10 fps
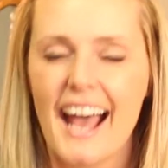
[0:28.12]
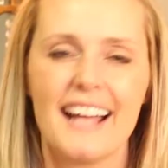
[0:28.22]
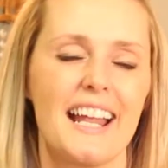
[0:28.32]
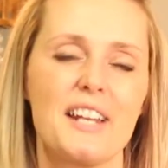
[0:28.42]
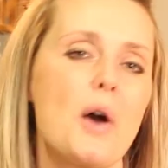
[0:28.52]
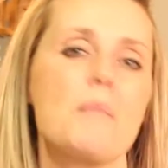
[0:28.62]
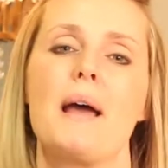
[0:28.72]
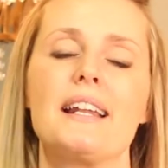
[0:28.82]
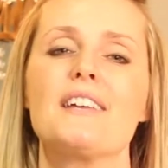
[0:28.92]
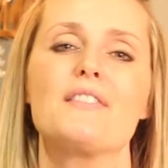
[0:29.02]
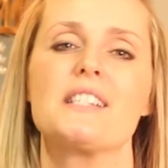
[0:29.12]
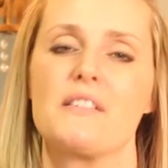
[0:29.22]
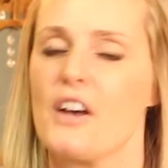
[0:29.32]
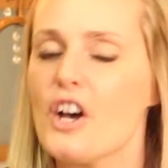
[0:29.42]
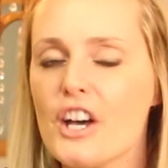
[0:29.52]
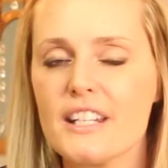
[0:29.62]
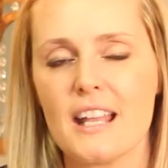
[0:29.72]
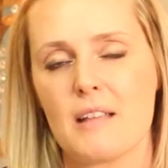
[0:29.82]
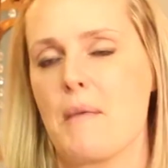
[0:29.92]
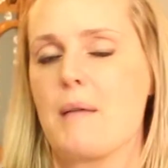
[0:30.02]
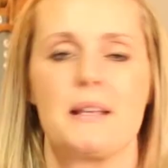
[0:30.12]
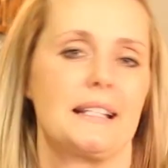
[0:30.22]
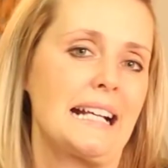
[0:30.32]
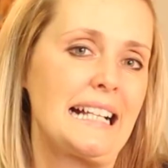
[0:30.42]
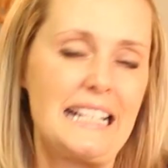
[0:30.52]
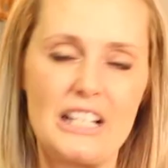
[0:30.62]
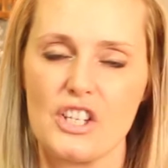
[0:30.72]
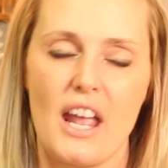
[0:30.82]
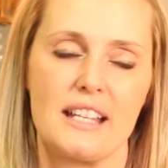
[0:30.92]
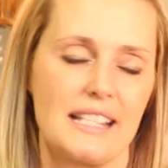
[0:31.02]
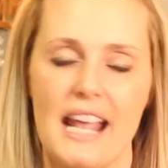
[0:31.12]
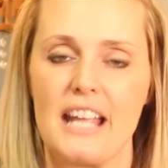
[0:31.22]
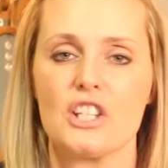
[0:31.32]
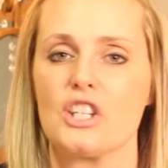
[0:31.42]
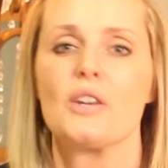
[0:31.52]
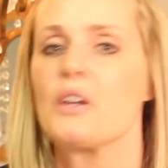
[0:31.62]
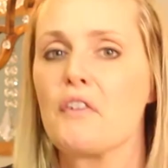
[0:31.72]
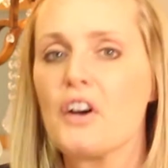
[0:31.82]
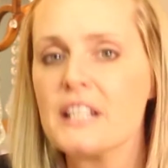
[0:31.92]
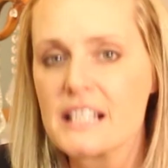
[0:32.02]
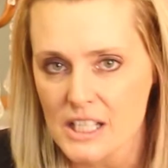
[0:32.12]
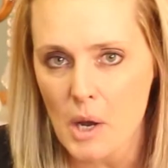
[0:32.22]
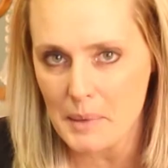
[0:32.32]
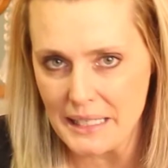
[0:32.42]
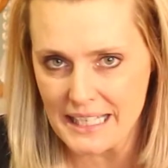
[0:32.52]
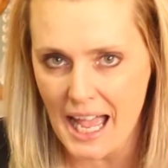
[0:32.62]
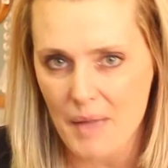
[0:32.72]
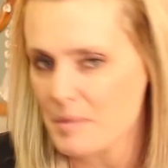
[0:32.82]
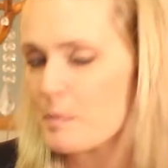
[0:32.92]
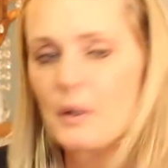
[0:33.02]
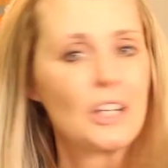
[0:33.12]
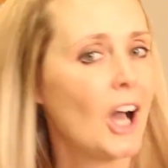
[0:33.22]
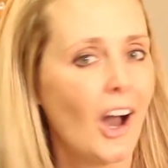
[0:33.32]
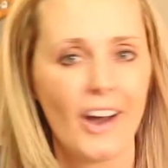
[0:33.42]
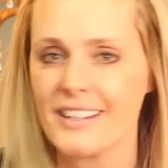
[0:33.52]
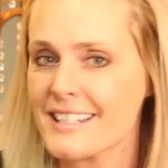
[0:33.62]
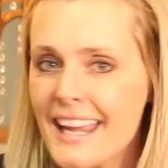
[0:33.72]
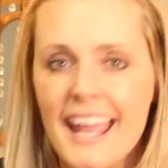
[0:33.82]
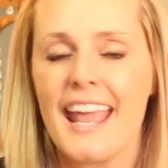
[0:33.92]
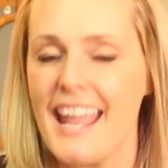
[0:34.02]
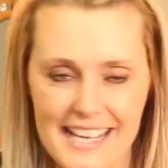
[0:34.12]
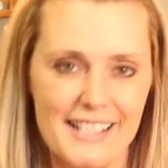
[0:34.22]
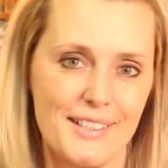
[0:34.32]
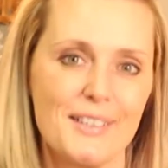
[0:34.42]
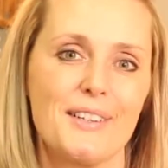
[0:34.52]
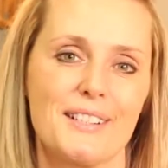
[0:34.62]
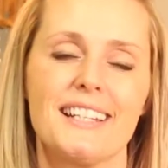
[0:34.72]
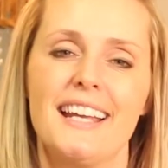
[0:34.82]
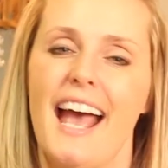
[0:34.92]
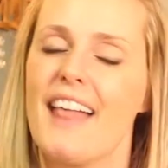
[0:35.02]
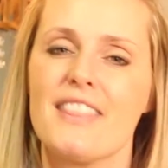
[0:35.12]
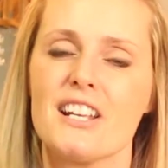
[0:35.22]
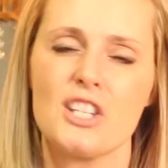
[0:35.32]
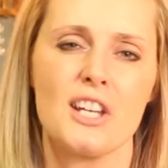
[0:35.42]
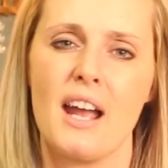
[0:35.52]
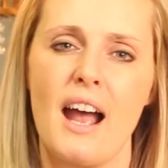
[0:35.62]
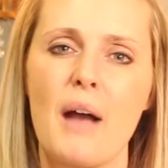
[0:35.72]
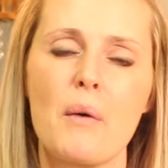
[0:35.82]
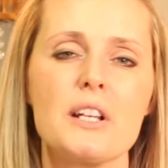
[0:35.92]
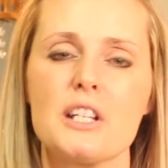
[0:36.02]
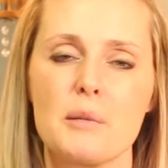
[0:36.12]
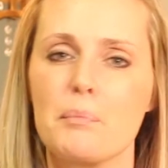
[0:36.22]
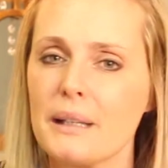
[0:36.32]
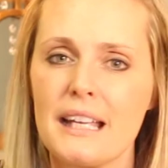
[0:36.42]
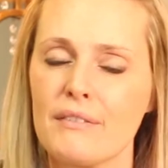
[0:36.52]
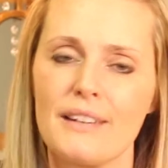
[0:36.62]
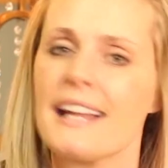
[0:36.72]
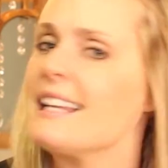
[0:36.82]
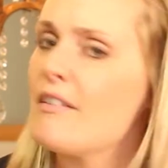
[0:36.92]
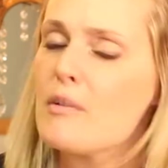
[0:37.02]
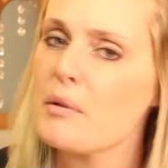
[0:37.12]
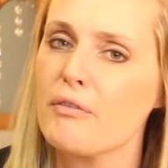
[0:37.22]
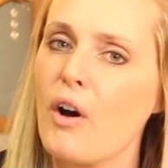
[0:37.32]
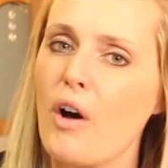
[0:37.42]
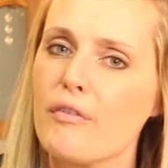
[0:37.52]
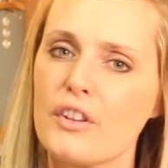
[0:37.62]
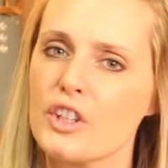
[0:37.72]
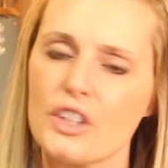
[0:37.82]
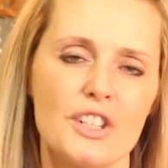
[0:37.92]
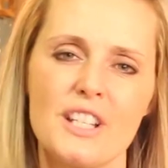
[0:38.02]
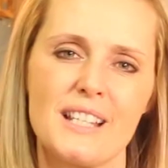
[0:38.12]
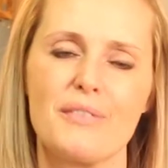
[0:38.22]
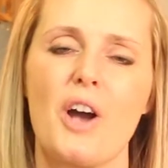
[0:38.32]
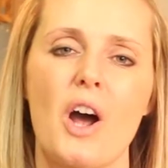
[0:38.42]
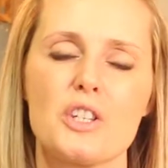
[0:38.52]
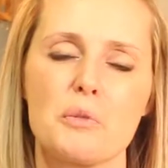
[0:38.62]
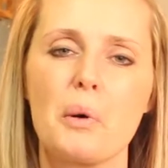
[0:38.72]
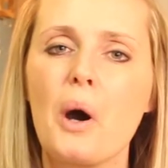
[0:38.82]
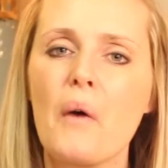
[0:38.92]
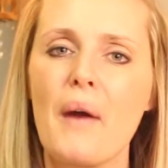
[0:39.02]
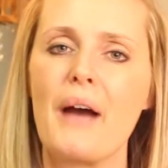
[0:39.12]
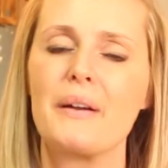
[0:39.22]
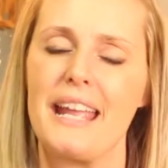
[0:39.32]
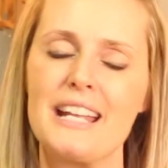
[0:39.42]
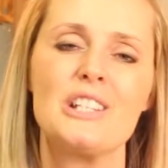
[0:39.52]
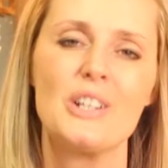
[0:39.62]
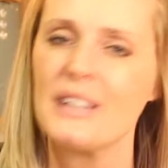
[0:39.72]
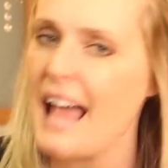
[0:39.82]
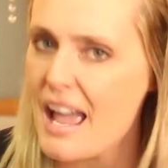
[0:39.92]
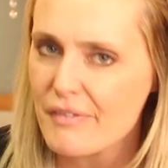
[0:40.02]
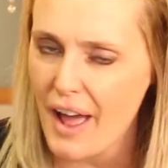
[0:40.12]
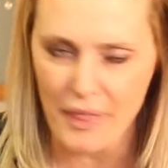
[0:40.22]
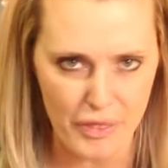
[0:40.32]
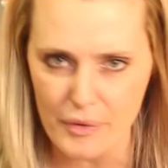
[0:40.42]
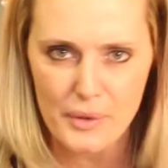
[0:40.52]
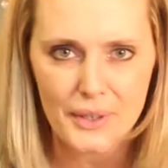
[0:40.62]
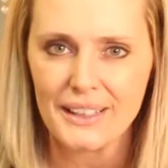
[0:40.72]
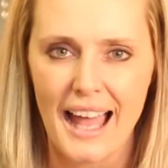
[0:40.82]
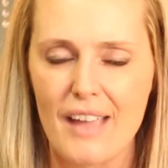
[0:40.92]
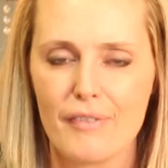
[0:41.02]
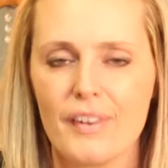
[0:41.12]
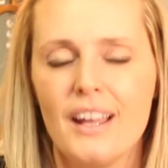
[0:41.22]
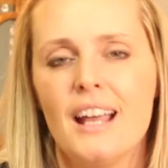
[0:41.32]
And I know many of us have heard it. Maybe it's a cliche saying to you, you've heard it so many times, but God is good. And this year, I want you to believe like never before for the goodness of God to pour out in your life and through your life.